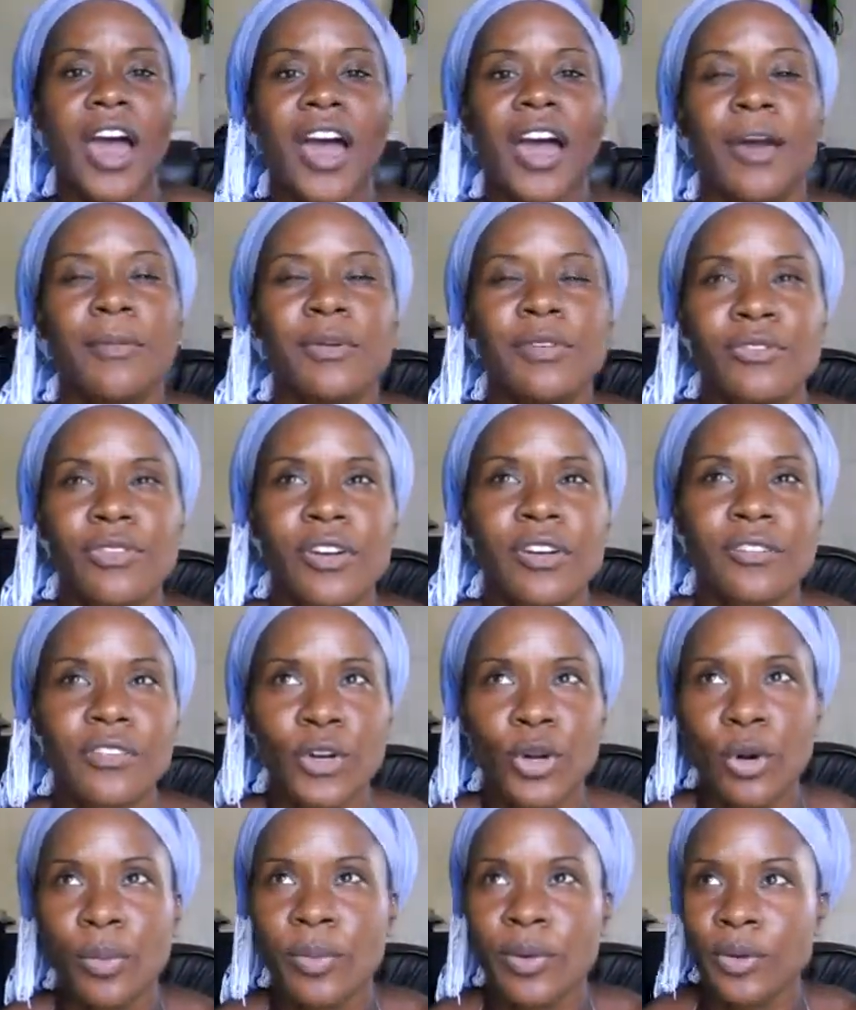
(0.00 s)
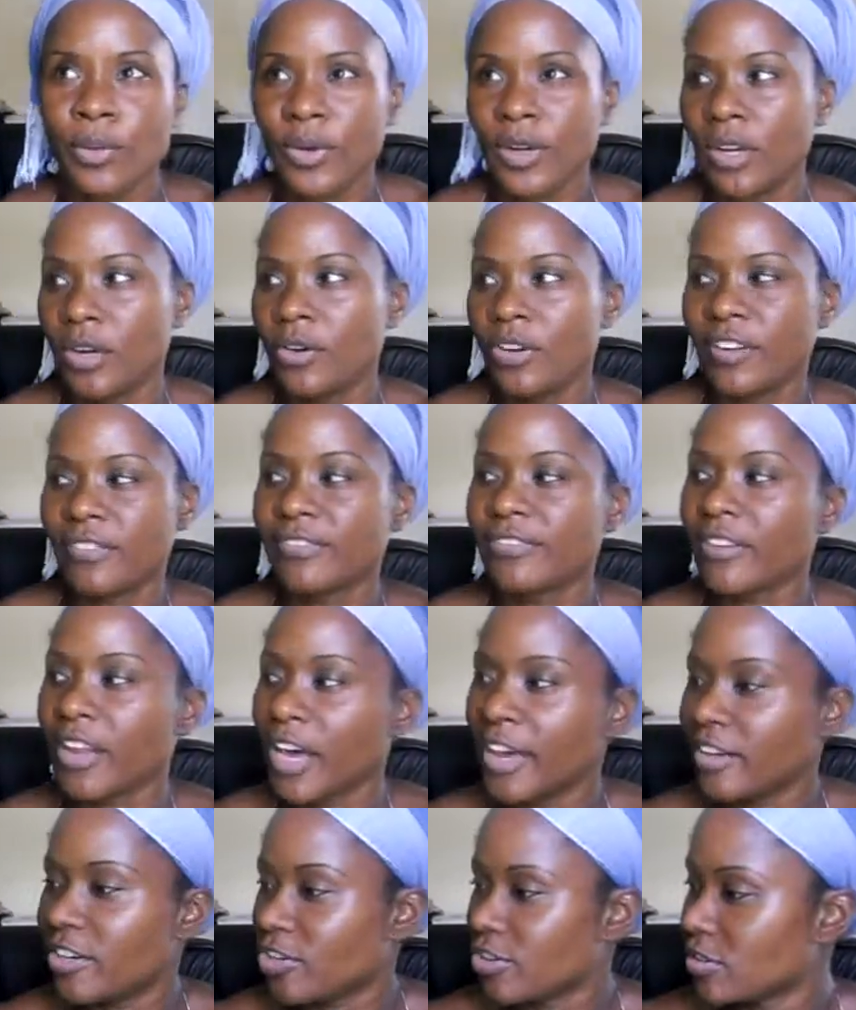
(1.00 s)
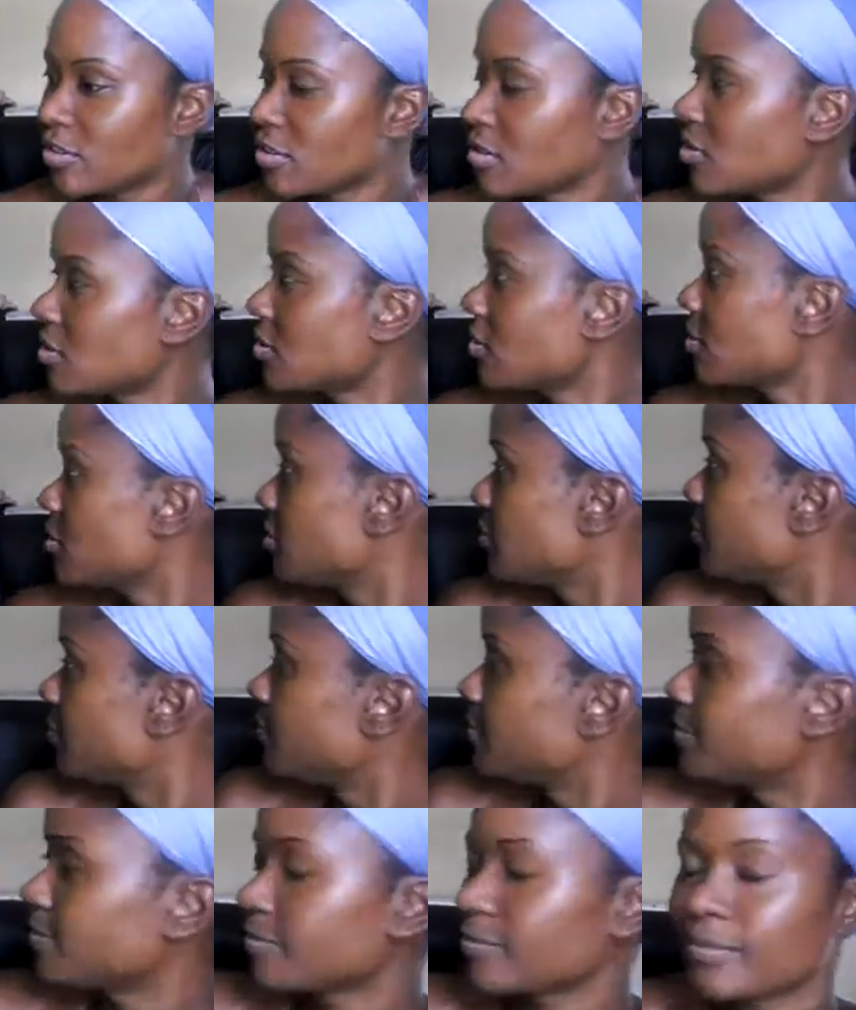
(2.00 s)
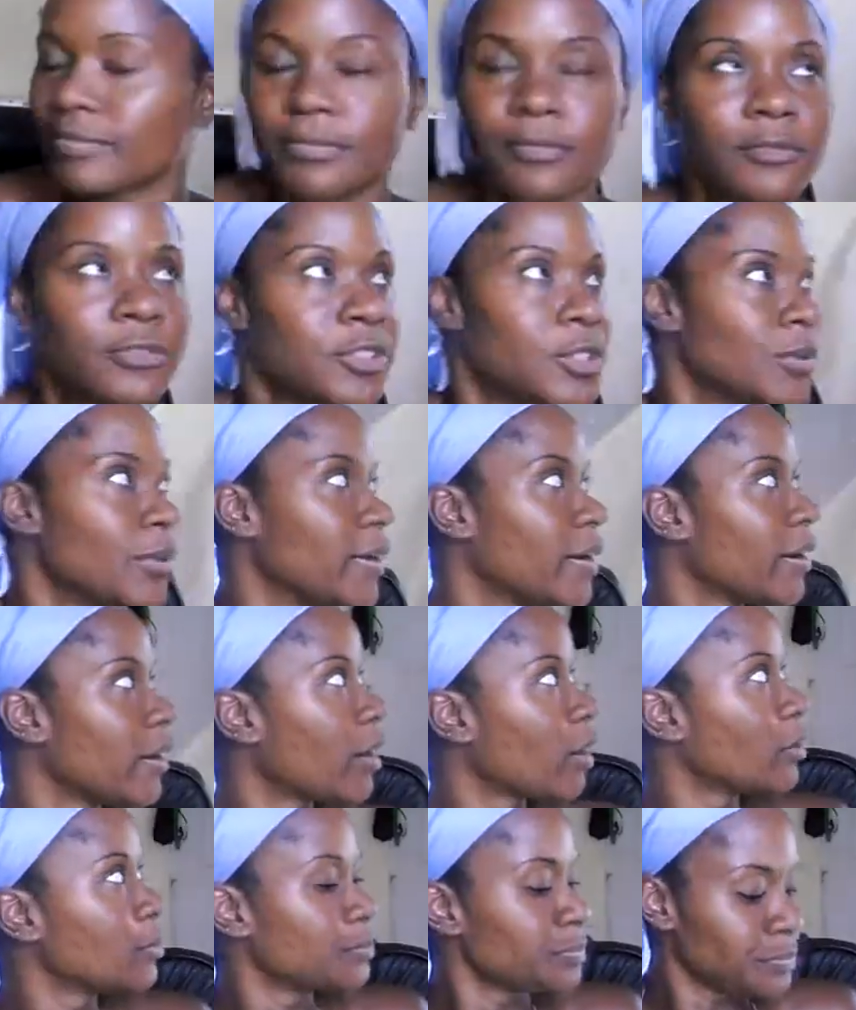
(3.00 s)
I'm in front of an open window and a fly just flew in here.